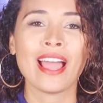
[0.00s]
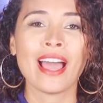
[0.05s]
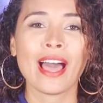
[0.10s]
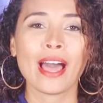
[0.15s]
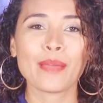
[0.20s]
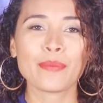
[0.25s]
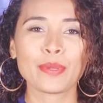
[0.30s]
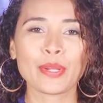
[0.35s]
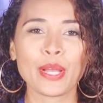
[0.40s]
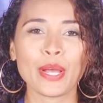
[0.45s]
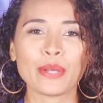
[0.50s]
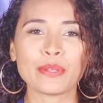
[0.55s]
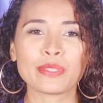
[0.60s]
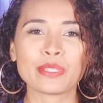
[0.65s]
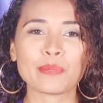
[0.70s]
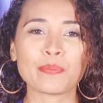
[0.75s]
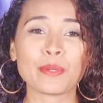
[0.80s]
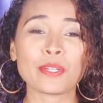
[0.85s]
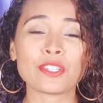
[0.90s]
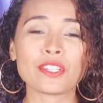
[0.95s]
I'm your
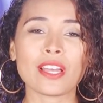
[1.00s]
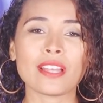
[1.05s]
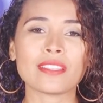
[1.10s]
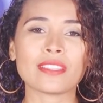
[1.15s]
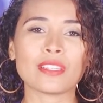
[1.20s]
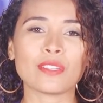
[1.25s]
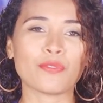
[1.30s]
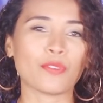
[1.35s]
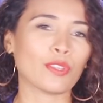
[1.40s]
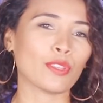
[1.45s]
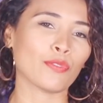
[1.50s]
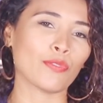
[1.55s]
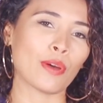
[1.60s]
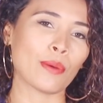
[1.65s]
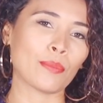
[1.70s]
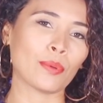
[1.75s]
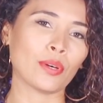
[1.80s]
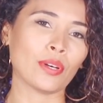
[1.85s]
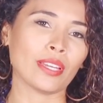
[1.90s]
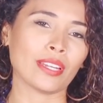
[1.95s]
host, Britt Johnson, for The
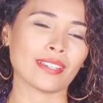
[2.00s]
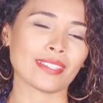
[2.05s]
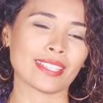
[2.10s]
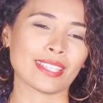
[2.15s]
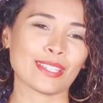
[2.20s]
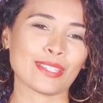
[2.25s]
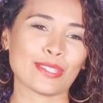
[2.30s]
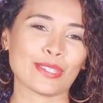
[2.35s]
Fumble, and I'll see you